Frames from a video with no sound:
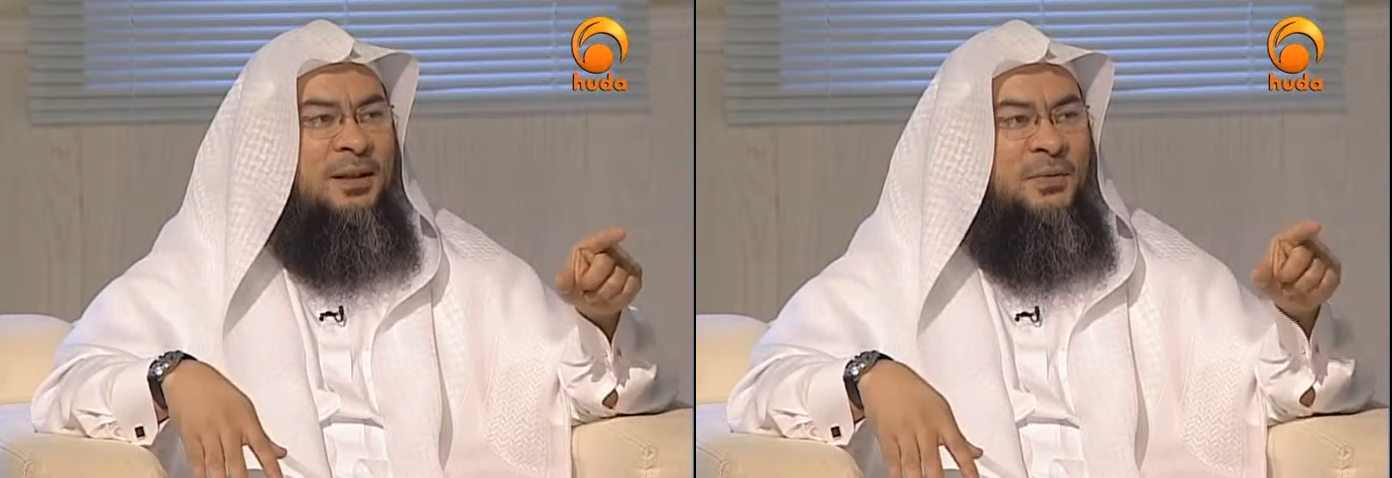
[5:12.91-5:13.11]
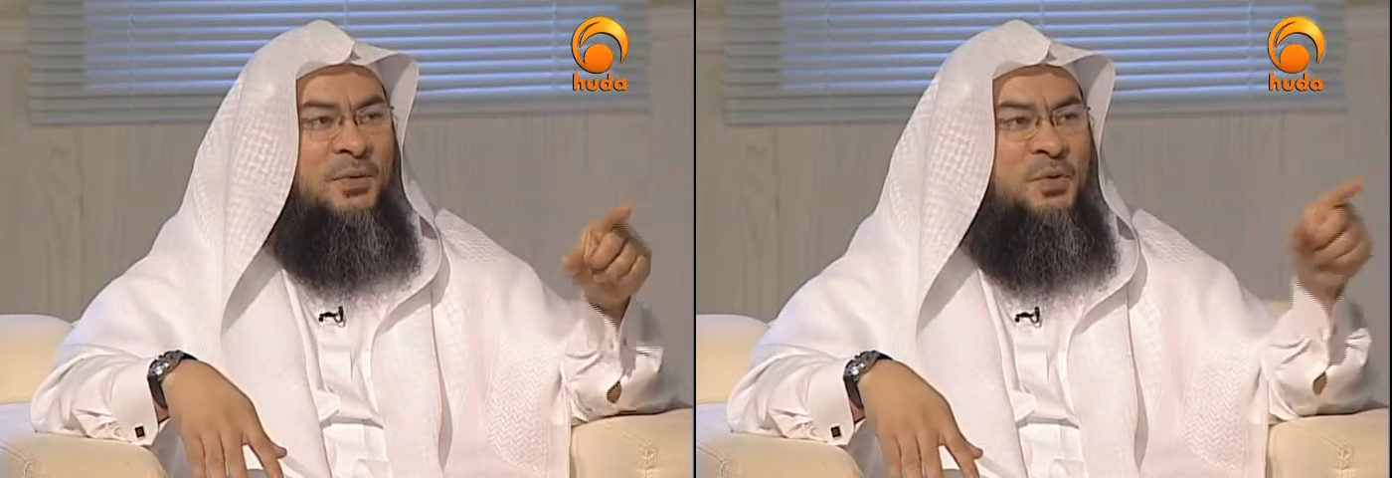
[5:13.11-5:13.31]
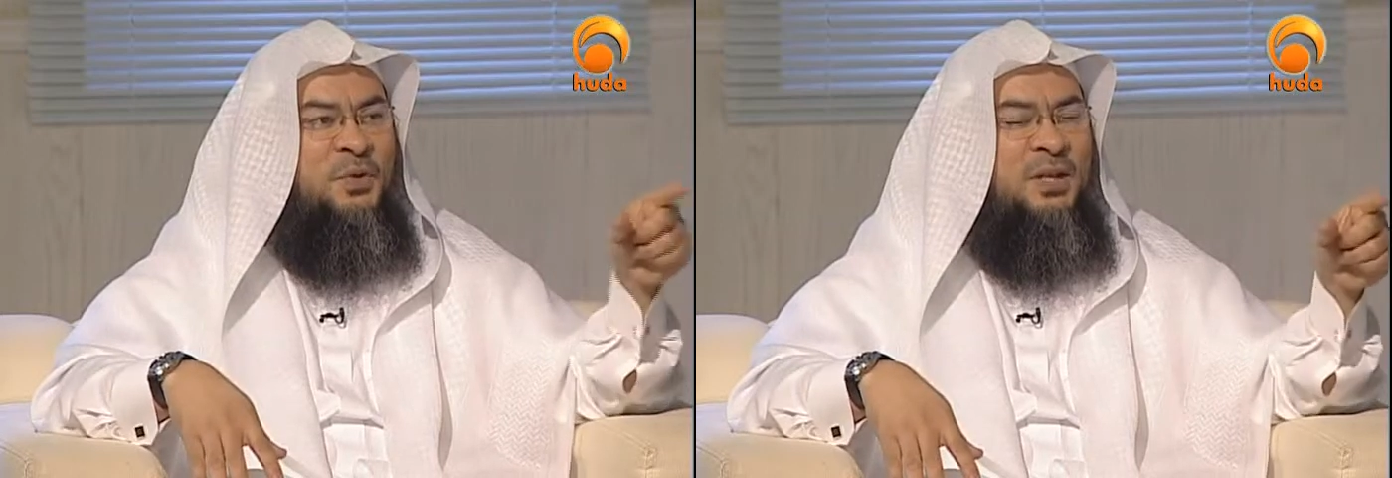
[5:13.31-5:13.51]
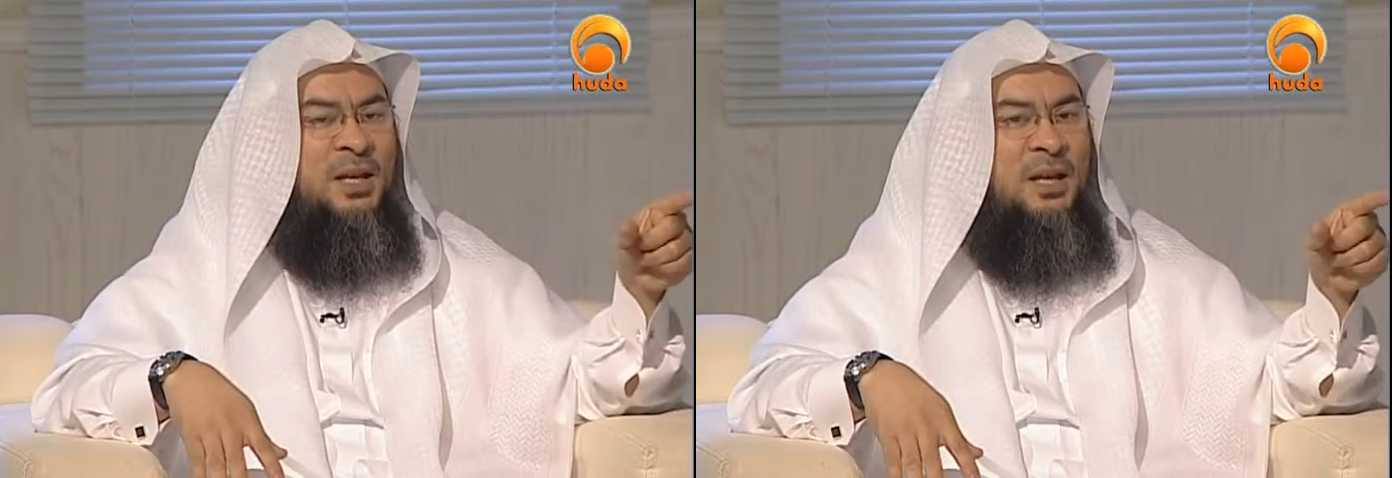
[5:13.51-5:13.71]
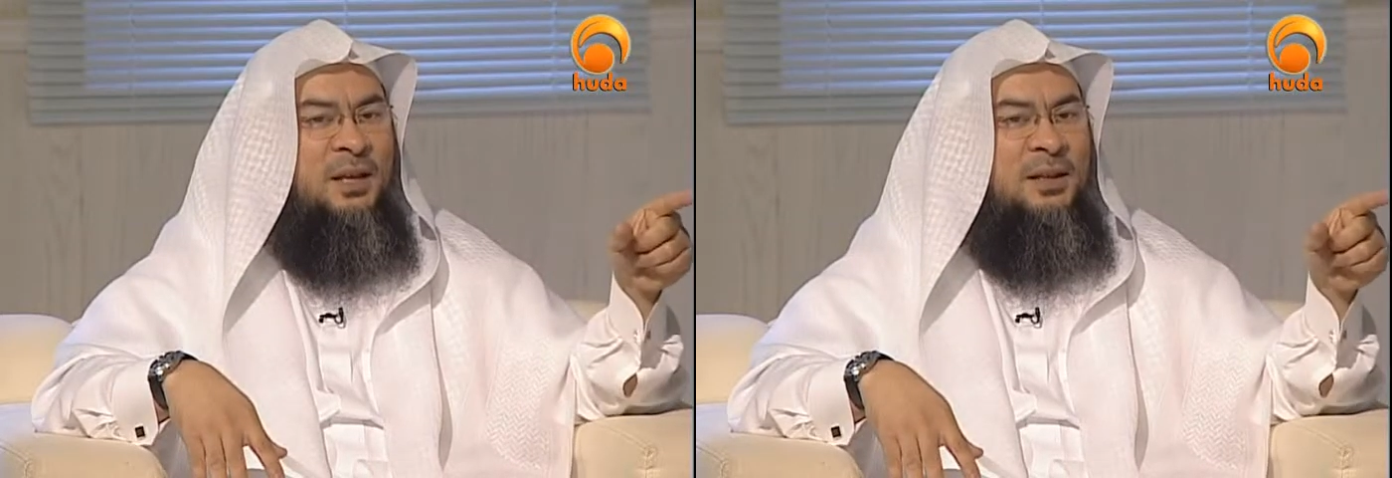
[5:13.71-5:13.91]
if you
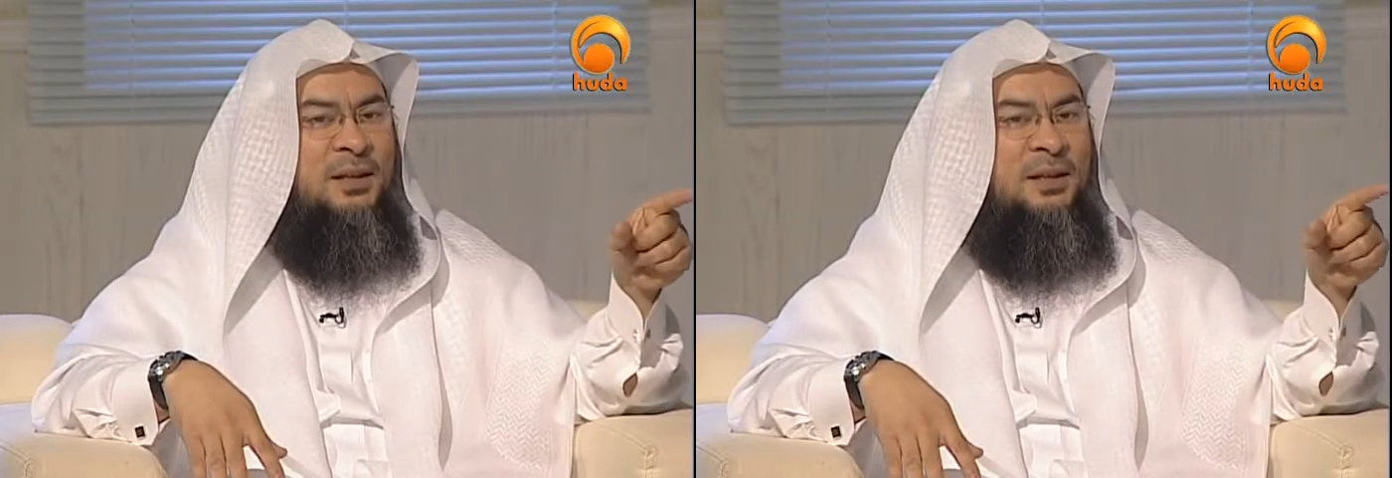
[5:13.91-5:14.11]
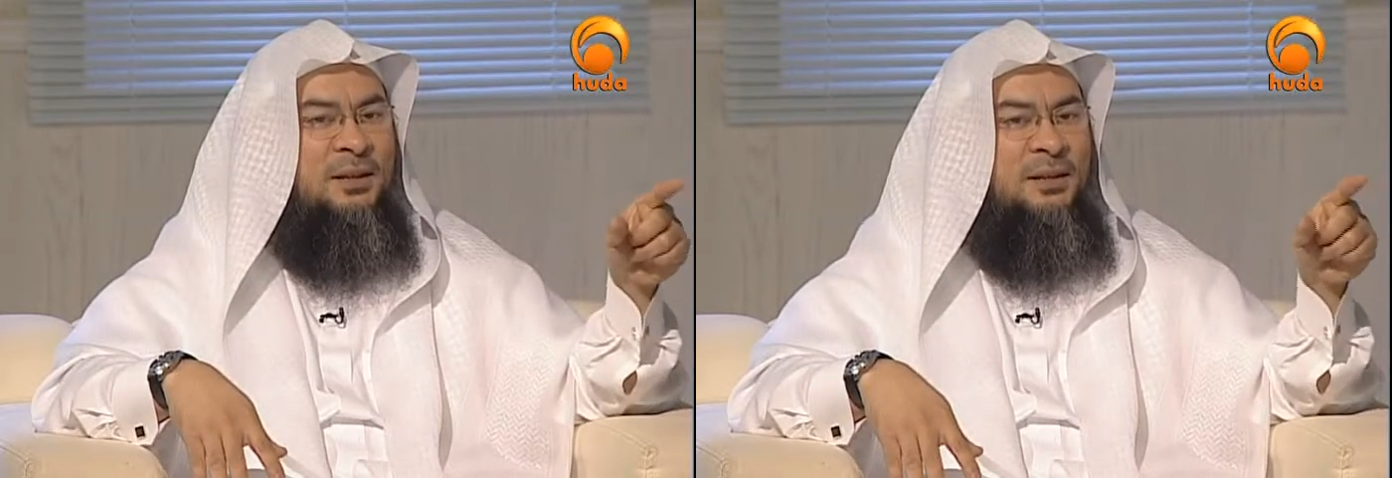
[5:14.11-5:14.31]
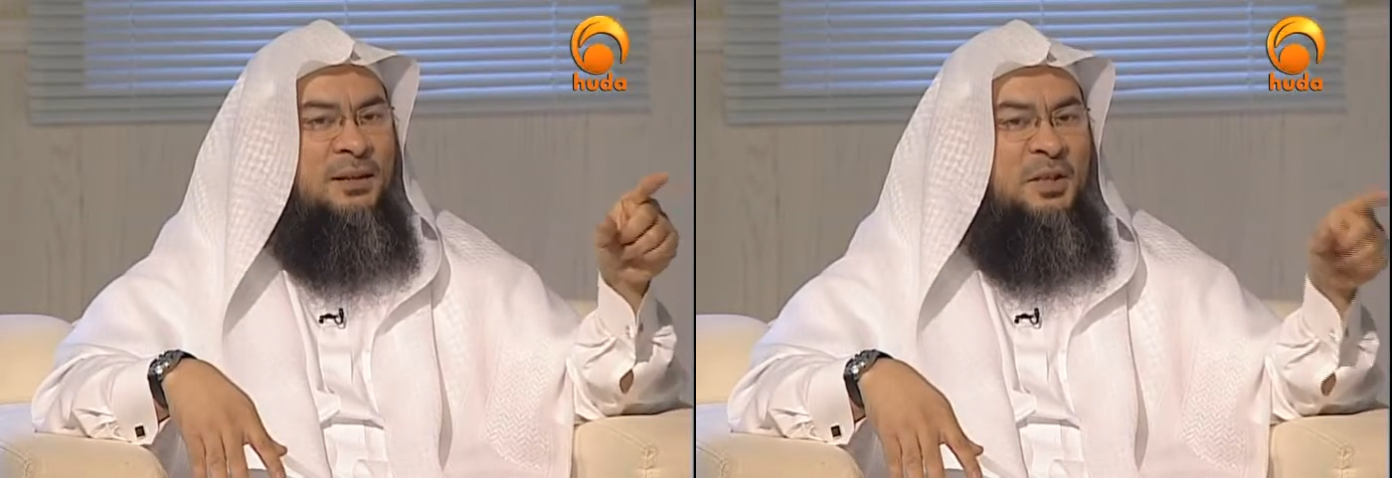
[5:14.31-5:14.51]
see the